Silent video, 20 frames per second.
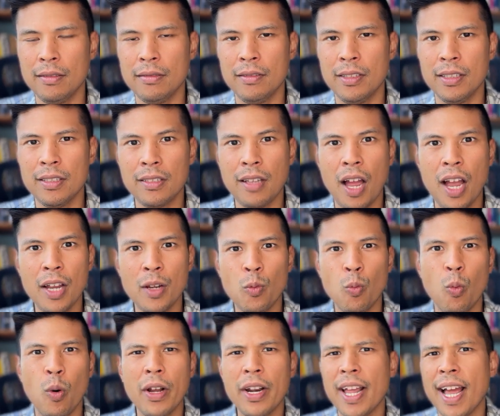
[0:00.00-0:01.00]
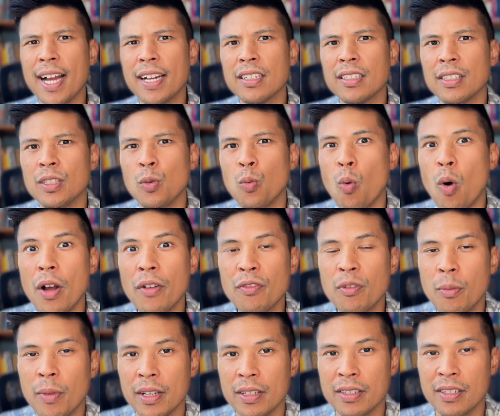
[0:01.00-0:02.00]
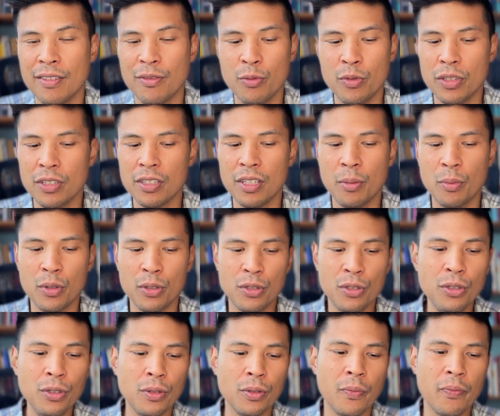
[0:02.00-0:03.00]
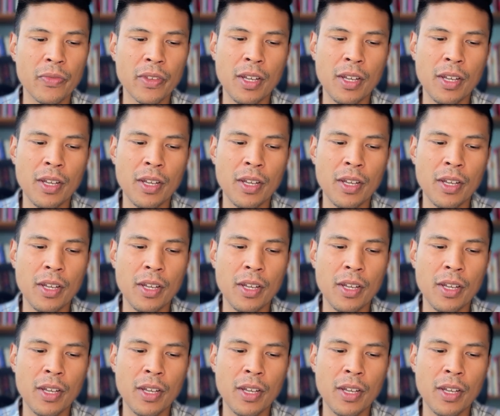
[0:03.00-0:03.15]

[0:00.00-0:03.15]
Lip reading: decide what I actually want for myself, which is number two.